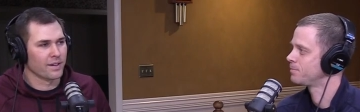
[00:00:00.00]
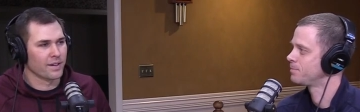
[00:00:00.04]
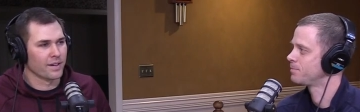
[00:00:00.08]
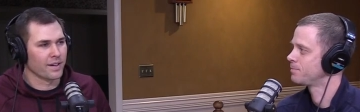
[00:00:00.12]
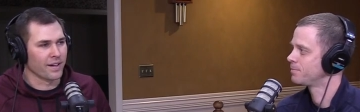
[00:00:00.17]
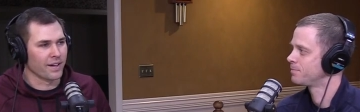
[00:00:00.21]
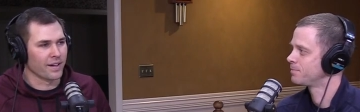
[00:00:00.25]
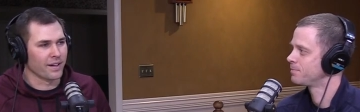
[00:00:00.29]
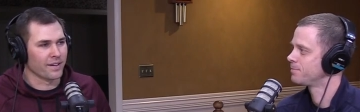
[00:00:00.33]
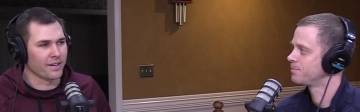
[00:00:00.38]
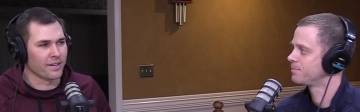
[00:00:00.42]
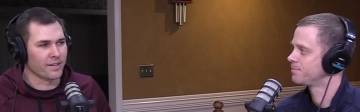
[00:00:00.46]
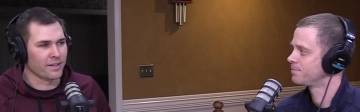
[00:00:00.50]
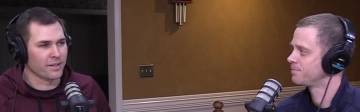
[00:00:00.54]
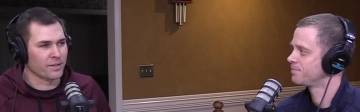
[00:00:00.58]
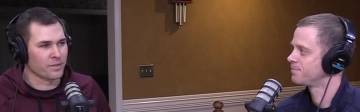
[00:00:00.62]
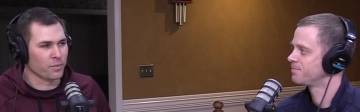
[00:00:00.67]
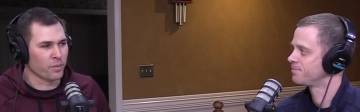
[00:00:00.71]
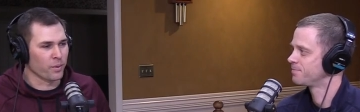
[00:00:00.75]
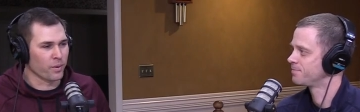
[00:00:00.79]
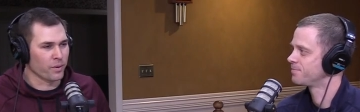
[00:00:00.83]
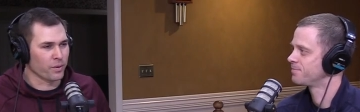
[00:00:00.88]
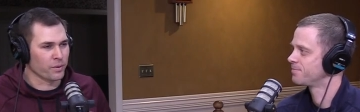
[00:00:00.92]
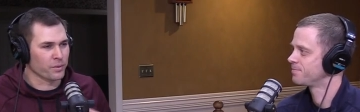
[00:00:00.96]
Speaker 1: And it's
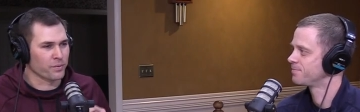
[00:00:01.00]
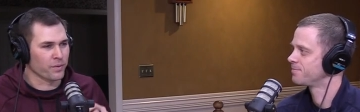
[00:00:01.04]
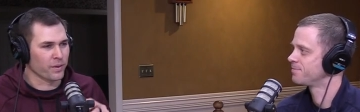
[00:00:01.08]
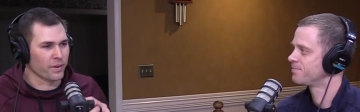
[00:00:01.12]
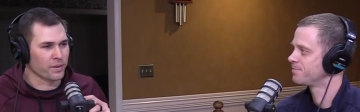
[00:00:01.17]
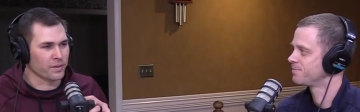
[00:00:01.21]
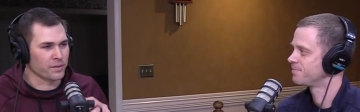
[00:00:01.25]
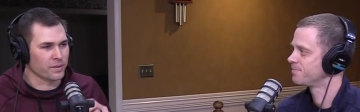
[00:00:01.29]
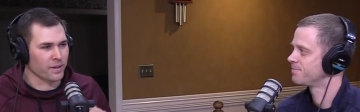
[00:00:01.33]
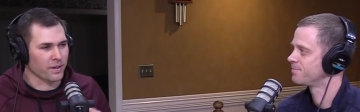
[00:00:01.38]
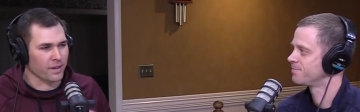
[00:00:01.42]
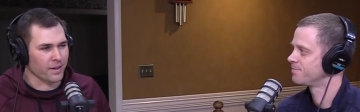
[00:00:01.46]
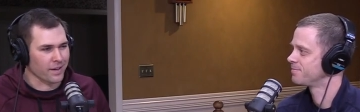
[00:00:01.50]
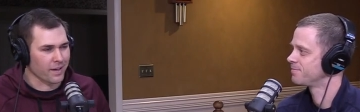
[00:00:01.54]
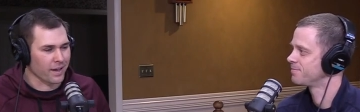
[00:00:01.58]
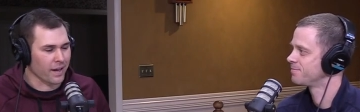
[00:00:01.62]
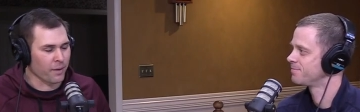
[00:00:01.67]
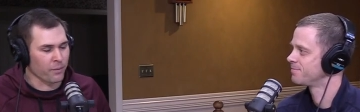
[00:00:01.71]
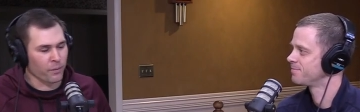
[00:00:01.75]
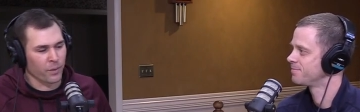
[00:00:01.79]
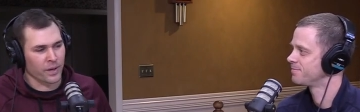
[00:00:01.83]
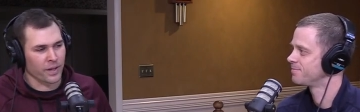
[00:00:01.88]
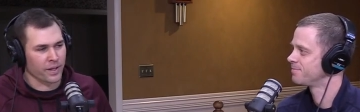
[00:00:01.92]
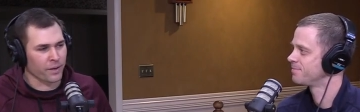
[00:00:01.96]
one of those feelings that like, I
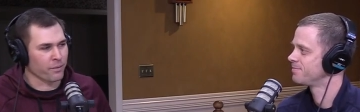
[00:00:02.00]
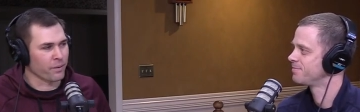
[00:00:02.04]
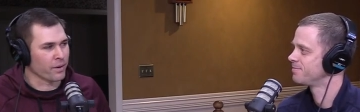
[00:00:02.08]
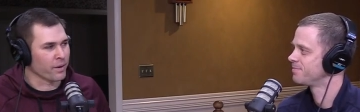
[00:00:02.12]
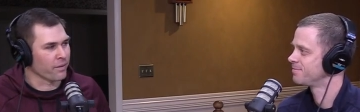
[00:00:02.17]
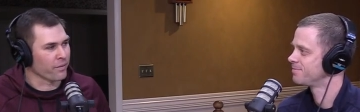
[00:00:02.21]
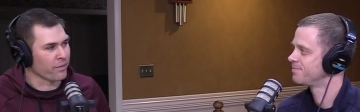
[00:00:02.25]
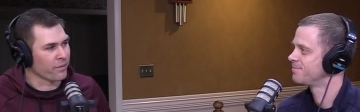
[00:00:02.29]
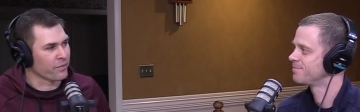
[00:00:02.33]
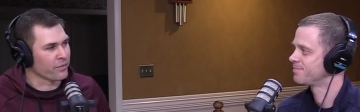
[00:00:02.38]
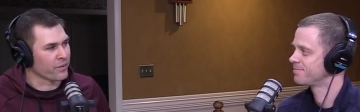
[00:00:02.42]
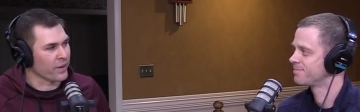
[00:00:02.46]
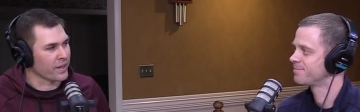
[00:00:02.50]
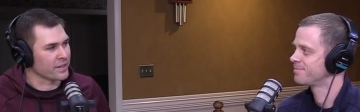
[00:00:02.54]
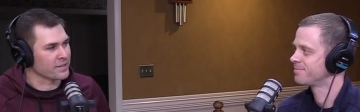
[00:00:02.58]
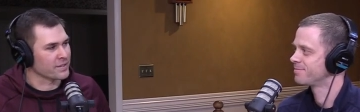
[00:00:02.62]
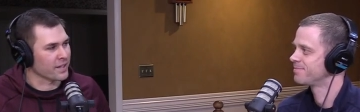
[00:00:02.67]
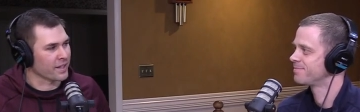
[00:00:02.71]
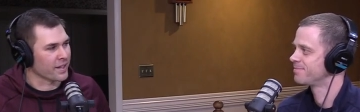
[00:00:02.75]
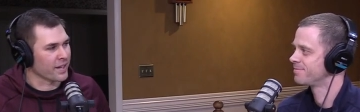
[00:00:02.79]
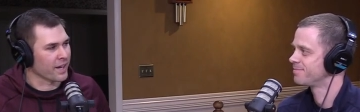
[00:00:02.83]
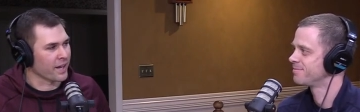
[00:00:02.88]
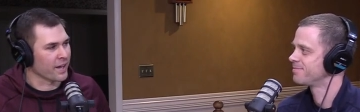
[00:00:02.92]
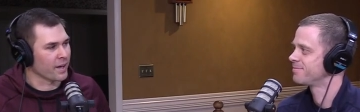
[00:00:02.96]
want to get rid of as fast as
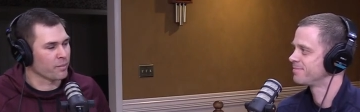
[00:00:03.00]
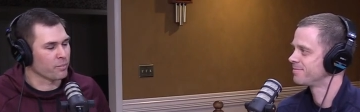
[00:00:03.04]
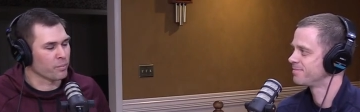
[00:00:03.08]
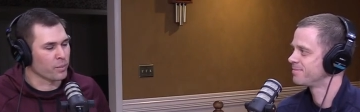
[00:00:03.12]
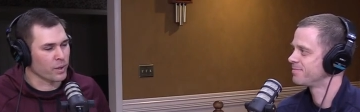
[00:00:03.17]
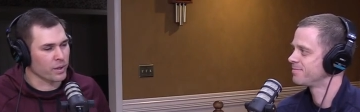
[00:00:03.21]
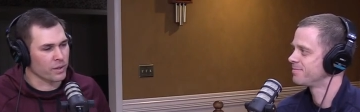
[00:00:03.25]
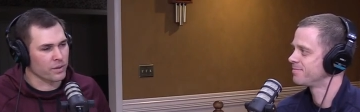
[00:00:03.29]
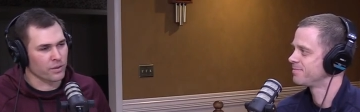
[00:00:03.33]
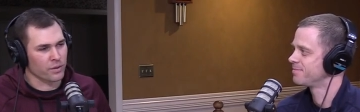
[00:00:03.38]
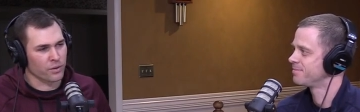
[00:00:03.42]
I can, but